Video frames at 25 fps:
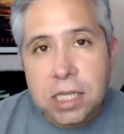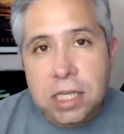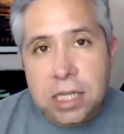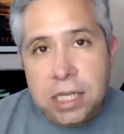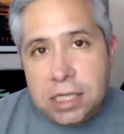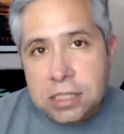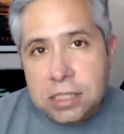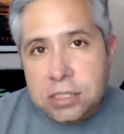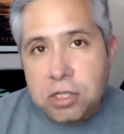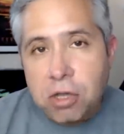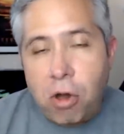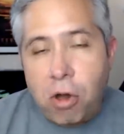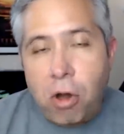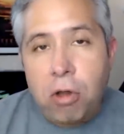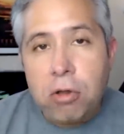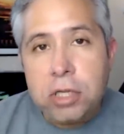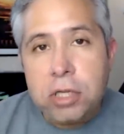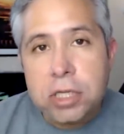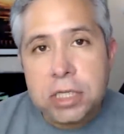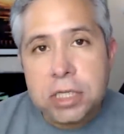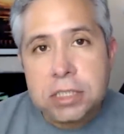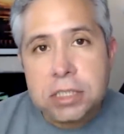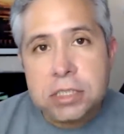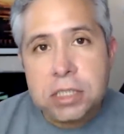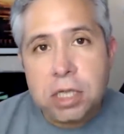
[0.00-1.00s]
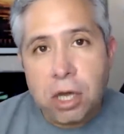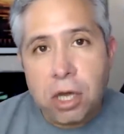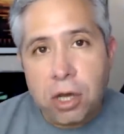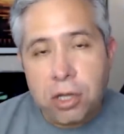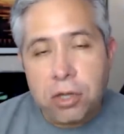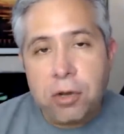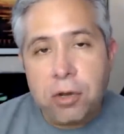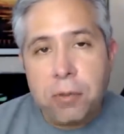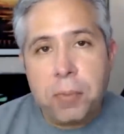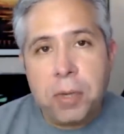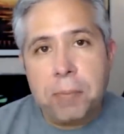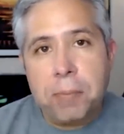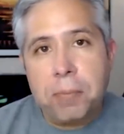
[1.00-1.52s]
his colleagues,
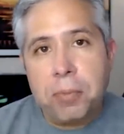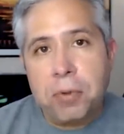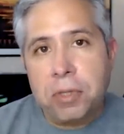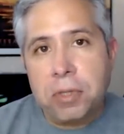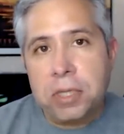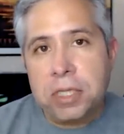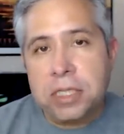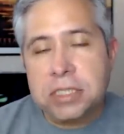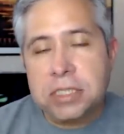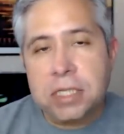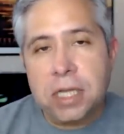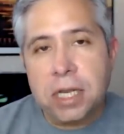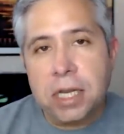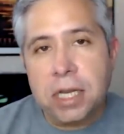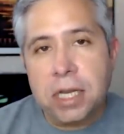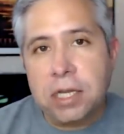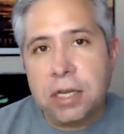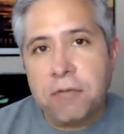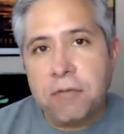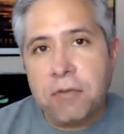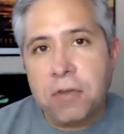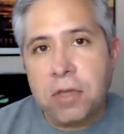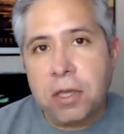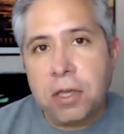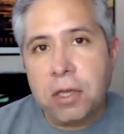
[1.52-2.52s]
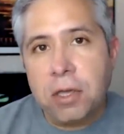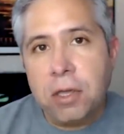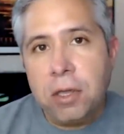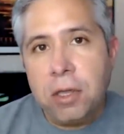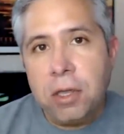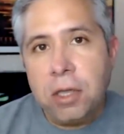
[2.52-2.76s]
other people in the scientific